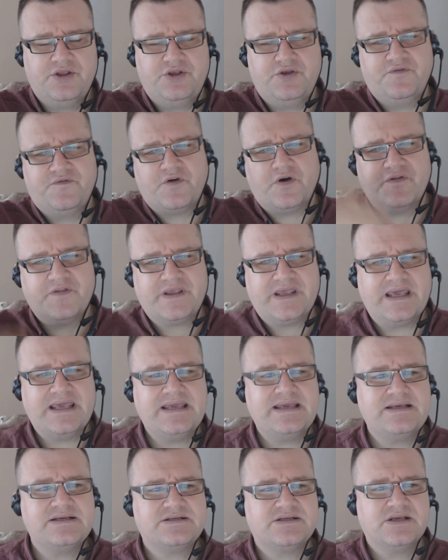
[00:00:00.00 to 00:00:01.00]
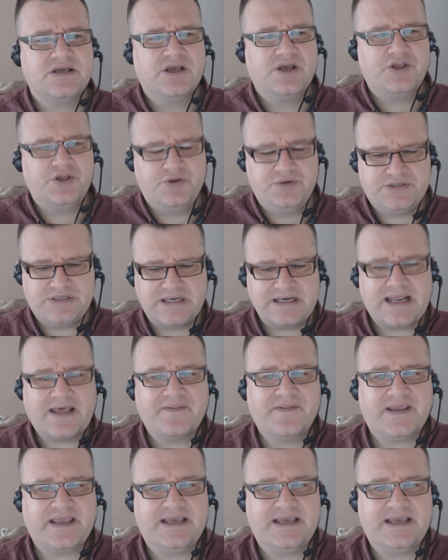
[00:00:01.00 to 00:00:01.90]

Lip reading: you've got the keys, you send out the